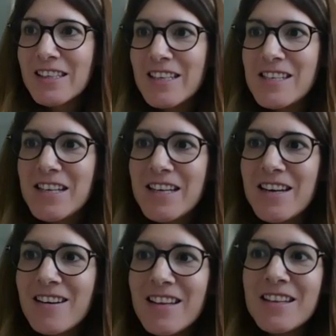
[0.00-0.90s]
it's
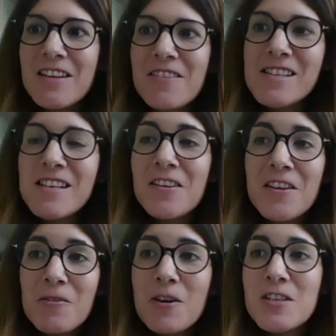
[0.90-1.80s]
clear. Then there is
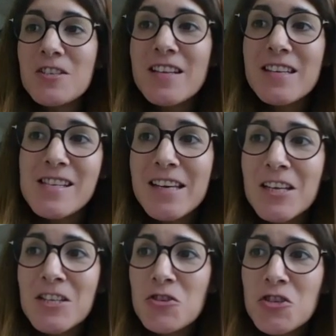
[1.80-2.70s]
another question that is,
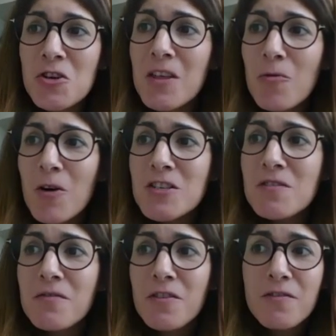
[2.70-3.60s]
can you show the
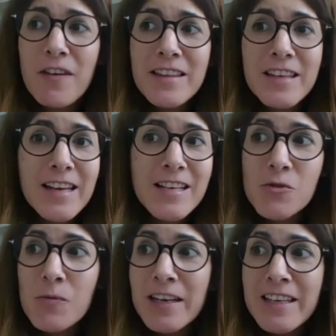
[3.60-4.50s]
equation for finding
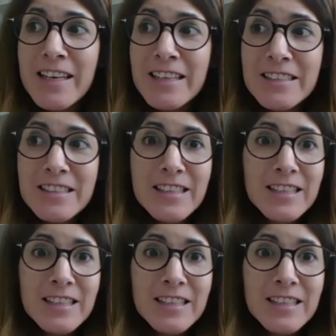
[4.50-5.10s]
x1 again?